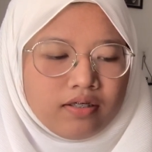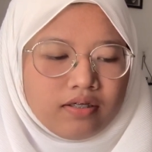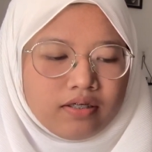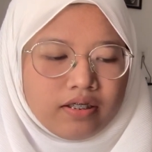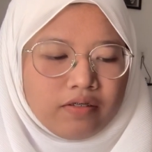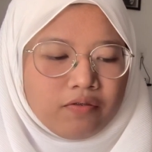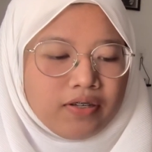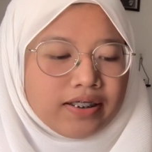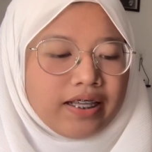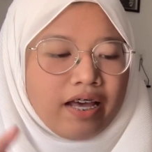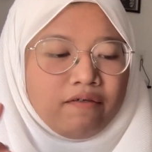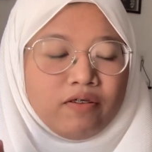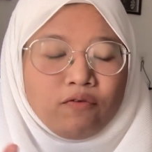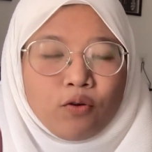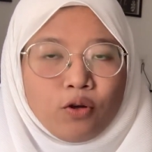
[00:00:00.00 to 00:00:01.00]
If you guys
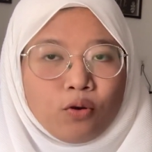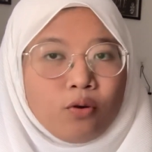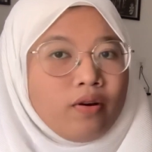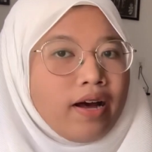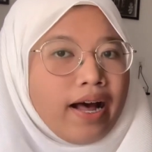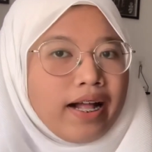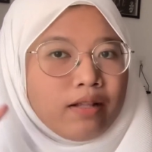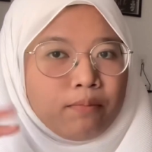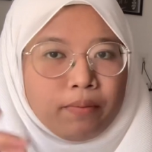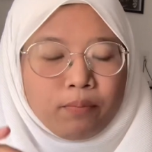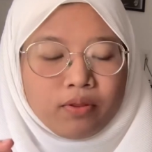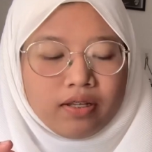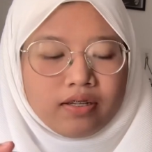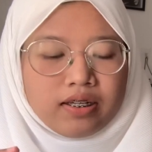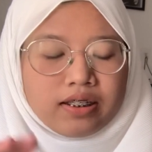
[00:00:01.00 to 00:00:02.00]
haven't followed, I'll be
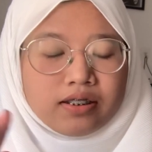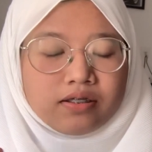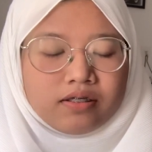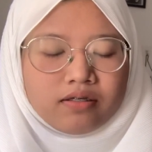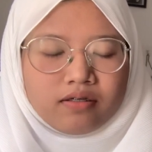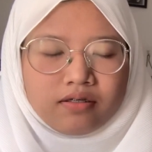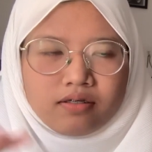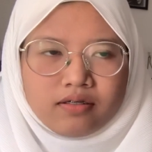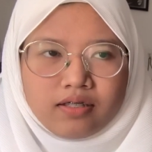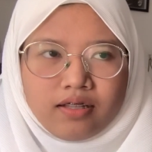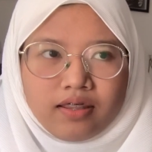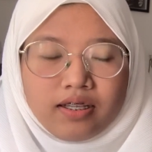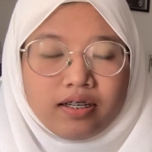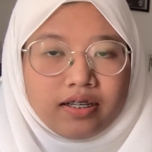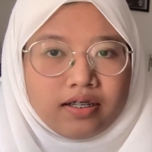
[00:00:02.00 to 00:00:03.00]
putting the
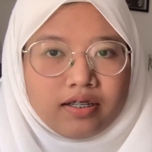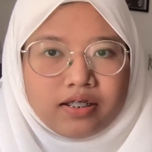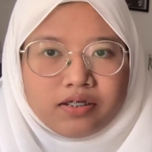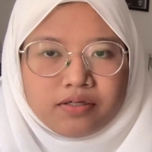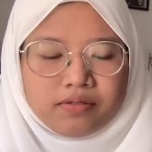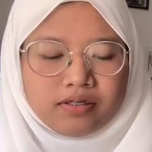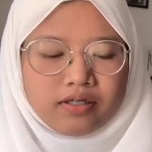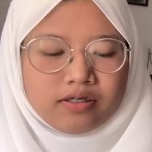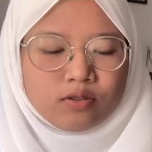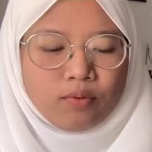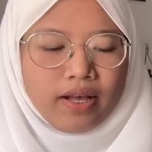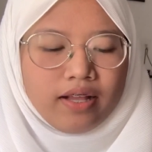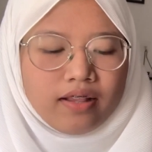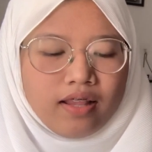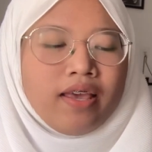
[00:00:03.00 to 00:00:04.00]
link in the description as
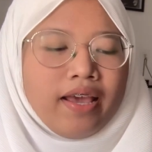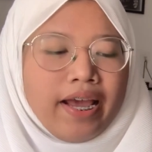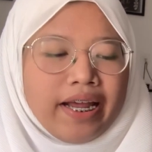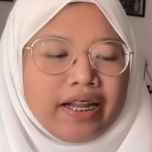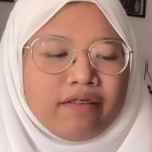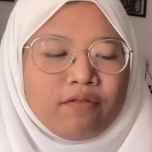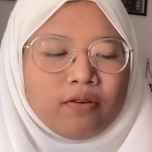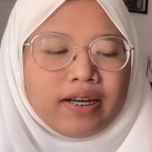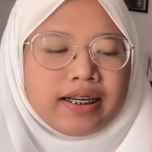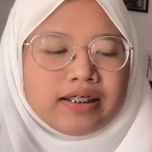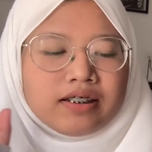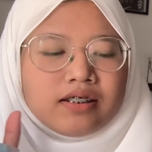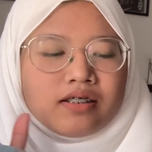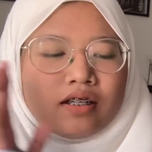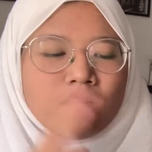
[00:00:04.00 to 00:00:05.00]
well. And if you
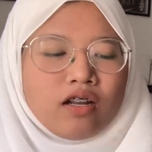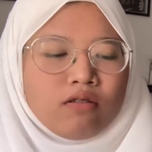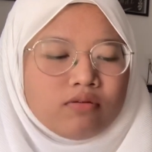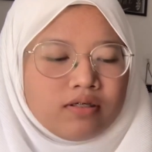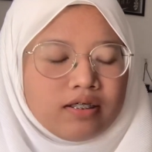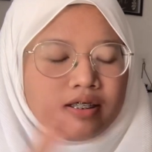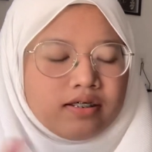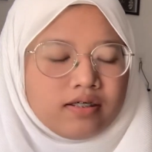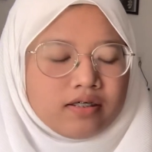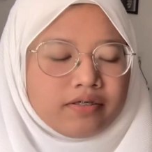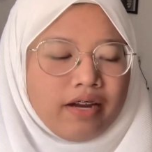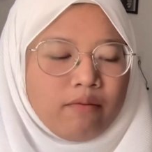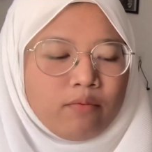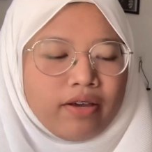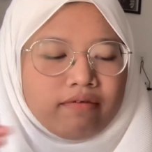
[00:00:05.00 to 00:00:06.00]
guys close the
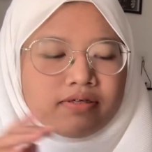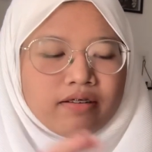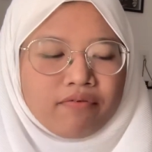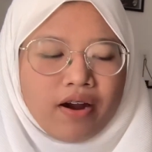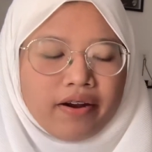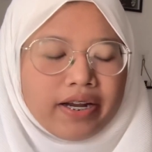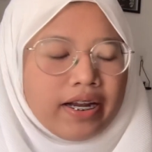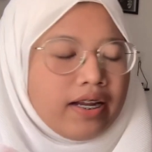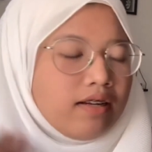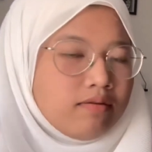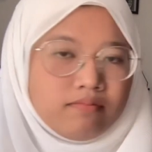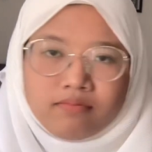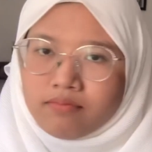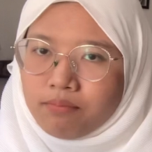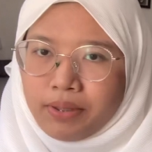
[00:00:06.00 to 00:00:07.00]
Instagram, we have Safari,
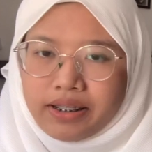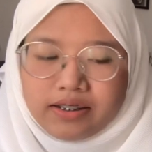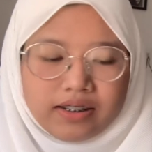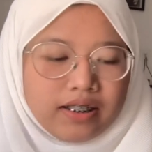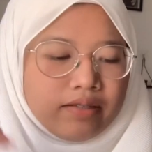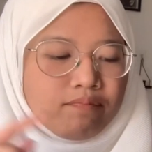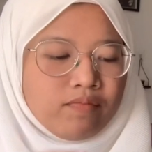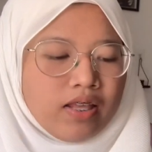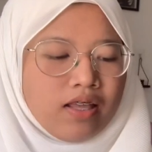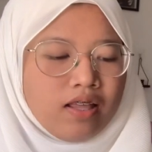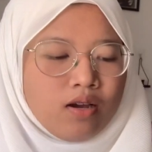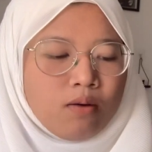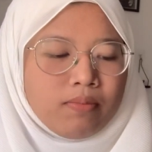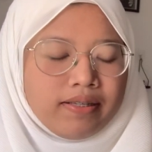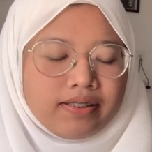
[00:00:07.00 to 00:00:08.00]
Basic,
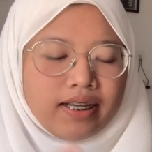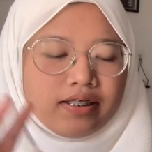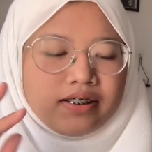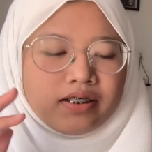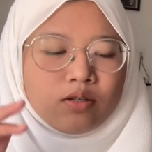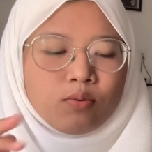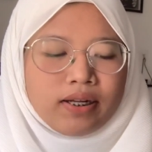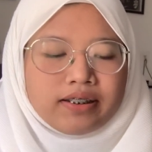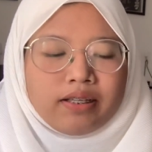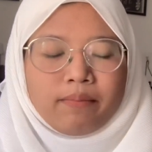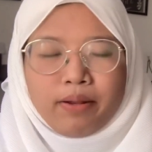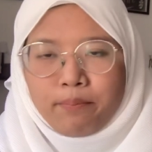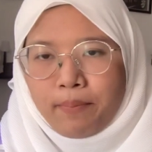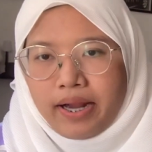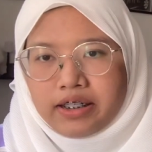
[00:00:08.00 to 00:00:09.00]
Messenger, WhatsApp,
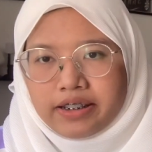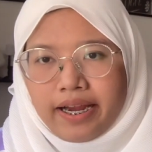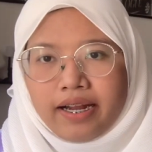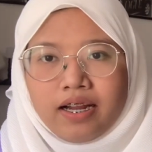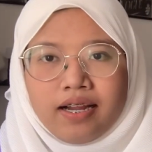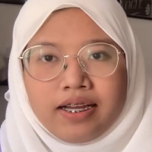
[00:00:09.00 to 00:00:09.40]
and PicsArt.